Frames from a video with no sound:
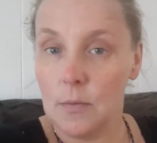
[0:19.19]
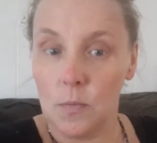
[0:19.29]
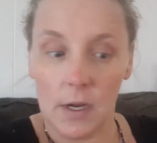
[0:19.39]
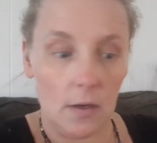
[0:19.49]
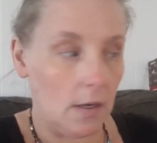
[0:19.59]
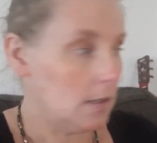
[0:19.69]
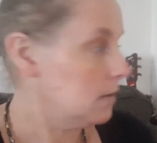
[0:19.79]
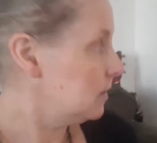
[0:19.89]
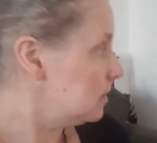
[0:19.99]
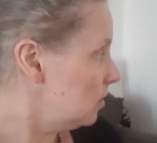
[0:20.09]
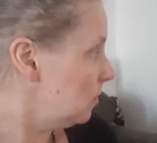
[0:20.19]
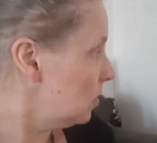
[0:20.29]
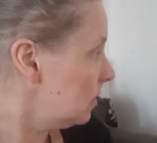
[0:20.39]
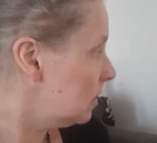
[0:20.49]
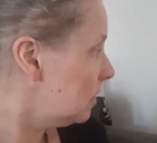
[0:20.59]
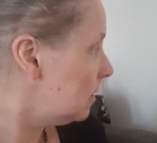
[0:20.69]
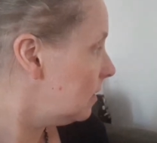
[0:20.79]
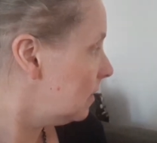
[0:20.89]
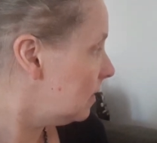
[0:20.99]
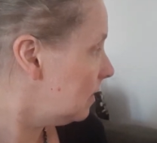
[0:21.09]
Why not? It's a new book
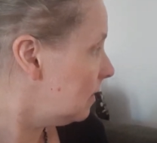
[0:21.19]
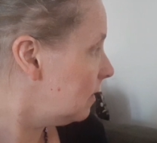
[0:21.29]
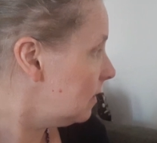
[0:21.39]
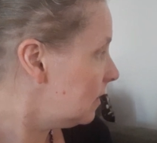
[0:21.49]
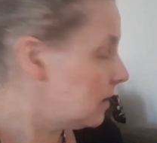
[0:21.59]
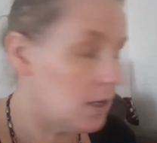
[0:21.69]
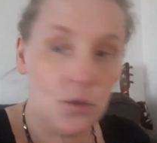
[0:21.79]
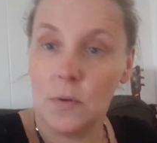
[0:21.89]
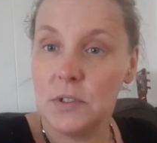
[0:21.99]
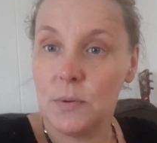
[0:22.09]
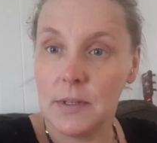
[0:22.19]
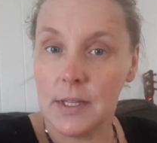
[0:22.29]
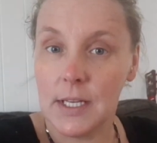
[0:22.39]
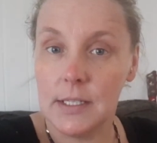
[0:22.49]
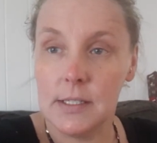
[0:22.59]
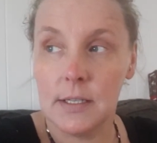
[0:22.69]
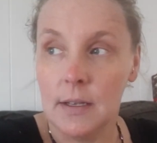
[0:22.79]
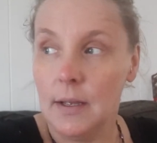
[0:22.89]
and I enjoy doing these